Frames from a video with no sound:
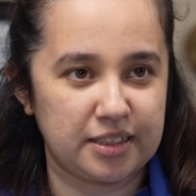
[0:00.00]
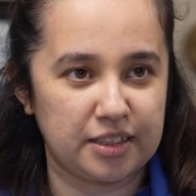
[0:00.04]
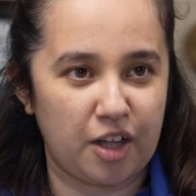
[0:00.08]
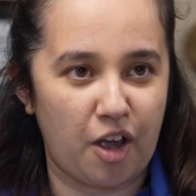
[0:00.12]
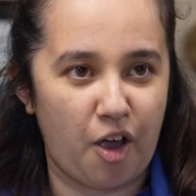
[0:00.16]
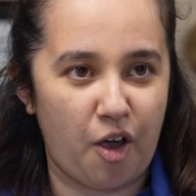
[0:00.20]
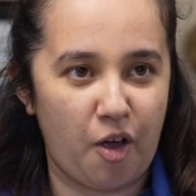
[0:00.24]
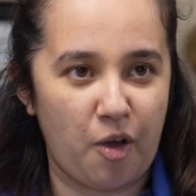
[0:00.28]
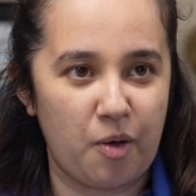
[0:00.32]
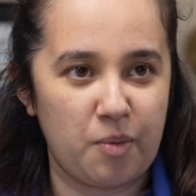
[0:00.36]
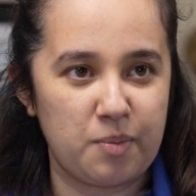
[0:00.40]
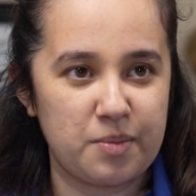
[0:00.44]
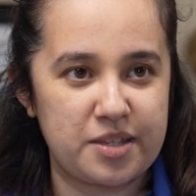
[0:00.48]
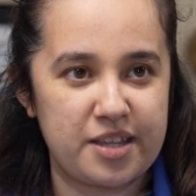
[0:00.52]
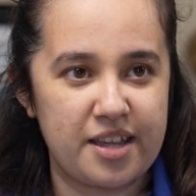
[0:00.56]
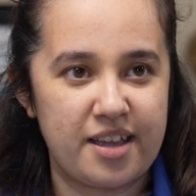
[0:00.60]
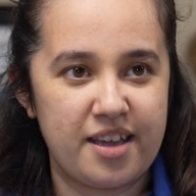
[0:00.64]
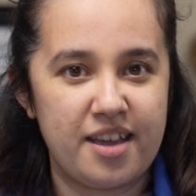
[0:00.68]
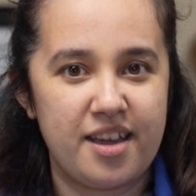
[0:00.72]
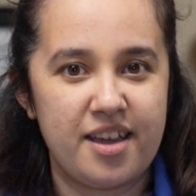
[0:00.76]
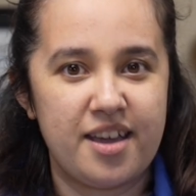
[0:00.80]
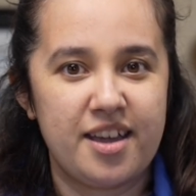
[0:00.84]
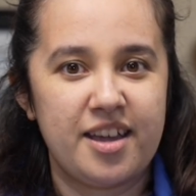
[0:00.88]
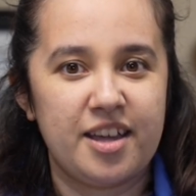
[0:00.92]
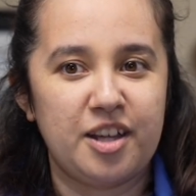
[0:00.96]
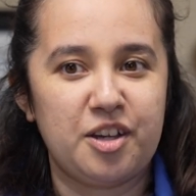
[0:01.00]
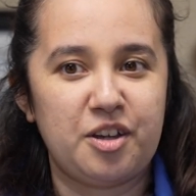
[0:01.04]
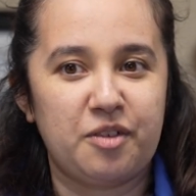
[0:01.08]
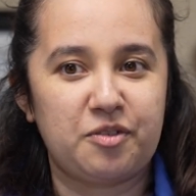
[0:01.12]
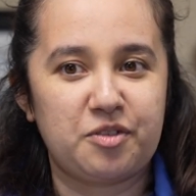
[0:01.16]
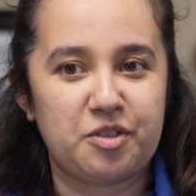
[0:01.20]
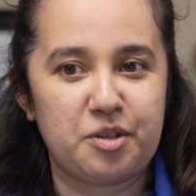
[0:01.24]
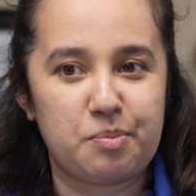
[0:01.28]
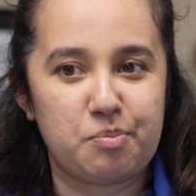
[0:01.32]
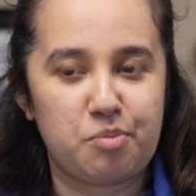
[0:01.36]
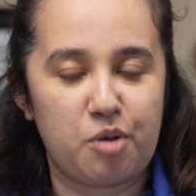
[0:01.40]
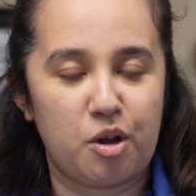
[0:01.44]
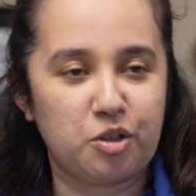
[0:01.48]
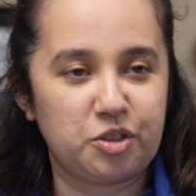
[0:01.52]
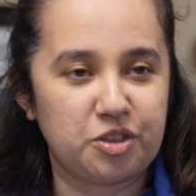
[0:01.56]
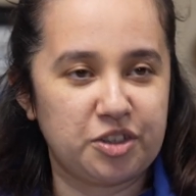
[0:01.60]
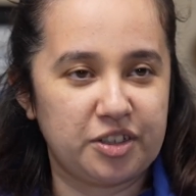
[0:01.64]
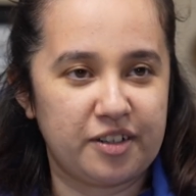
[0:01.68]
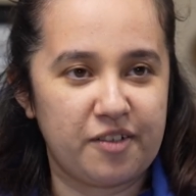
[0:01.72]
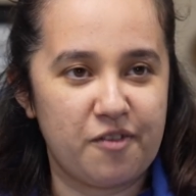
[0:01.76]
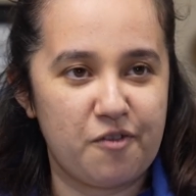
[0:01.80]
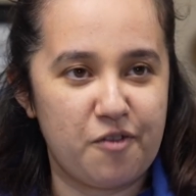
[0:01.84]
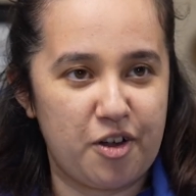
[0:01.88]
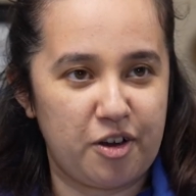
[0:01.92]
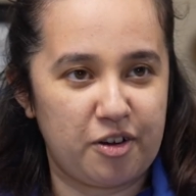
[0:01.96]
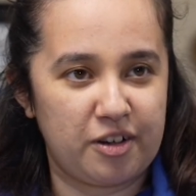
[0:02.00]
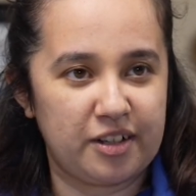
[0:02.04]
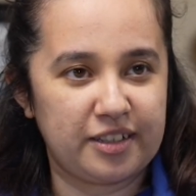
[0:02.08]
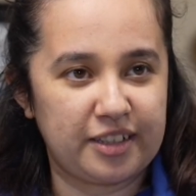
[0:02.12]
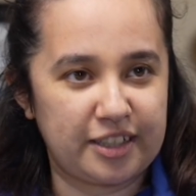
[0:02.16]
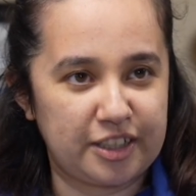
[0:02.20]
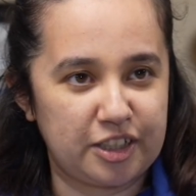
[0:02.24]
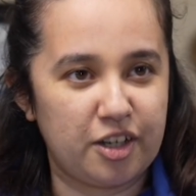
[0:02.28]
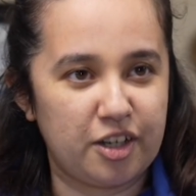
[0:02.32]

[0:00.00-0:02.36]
in the homes, and you have to approach it in a very like